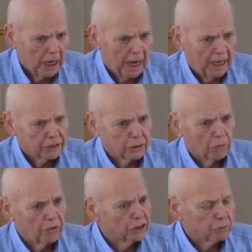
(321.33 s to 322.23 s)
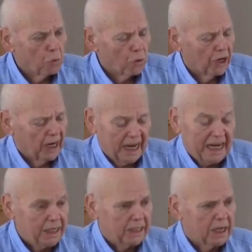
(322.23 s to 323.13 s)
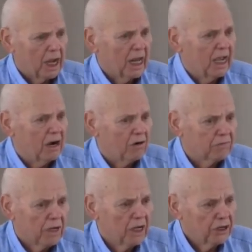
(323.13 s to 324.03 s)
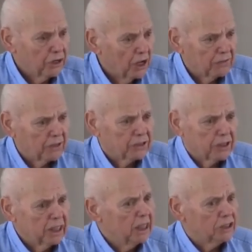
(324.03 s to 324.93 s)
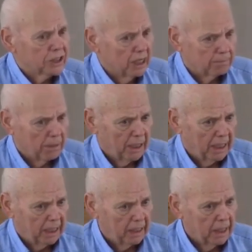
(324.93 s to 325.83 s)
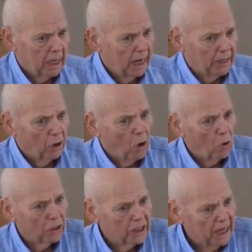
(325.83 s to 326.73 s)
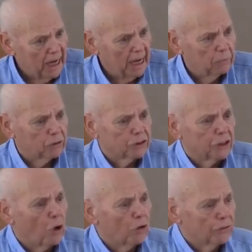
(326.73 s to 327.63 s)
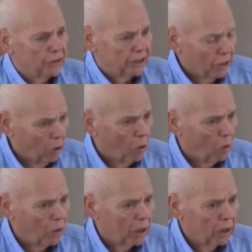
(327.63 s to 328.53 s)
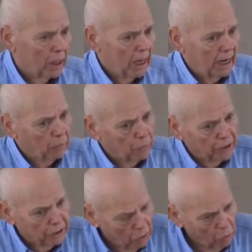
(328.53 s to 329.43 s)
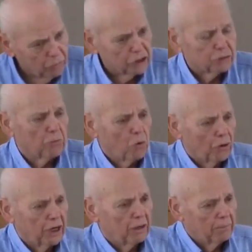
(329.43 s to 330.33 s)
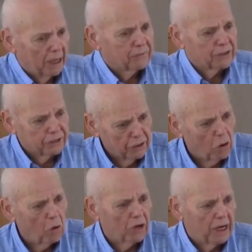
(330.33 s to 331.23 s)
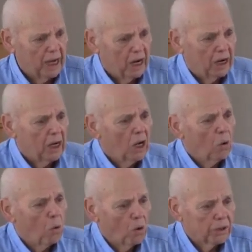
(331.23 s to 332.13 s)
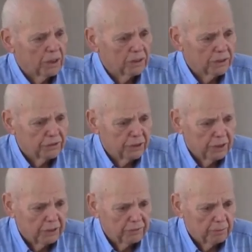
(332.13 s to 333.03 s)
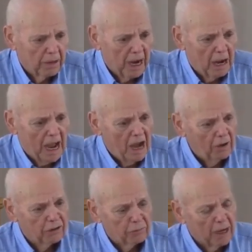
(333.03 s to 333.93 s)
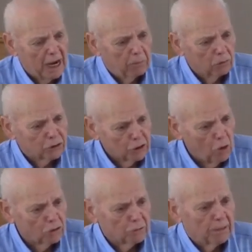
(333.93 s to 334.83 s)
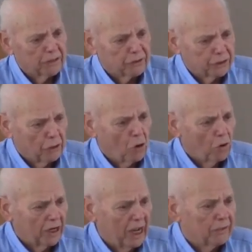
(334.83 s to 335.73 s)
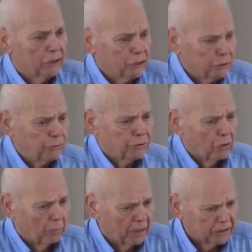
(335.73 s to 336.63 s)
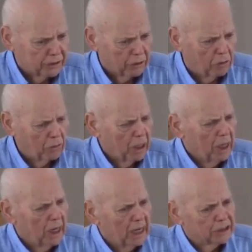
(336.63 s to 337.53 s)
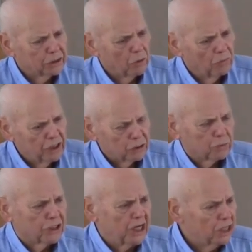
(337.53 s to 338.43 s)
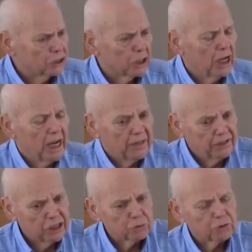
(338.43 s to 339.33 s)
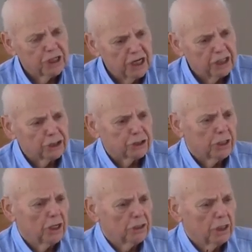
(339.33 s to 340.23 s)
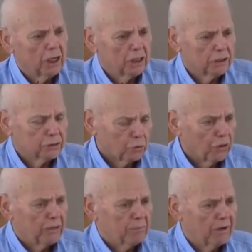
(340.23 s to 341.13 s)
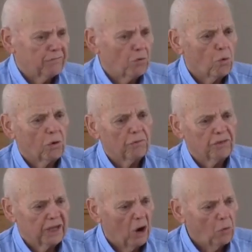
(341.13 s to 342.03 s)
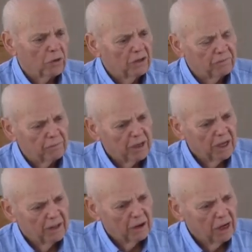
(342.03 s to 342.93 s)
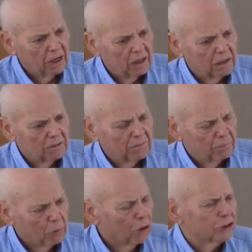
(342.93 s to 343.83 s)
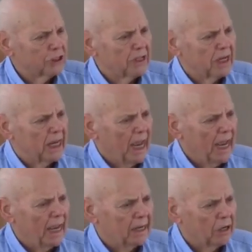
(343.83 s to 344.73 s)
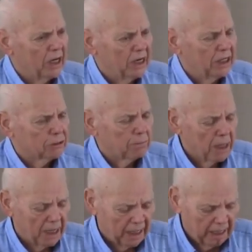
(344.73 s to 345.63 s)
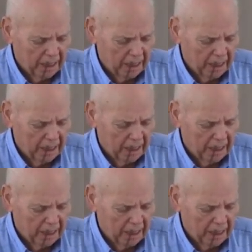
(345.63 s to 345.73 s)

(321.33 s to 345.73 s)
And so this morning he did not have nothing to ease that pain, and all that he had was the, the dog. Right. And we know this morning about the dog and how what the, the how the Bible talks about the dog and how the Jew thought about the dog. And so this was his this was his uh, treatment for the only uh, mercy that he had in his body.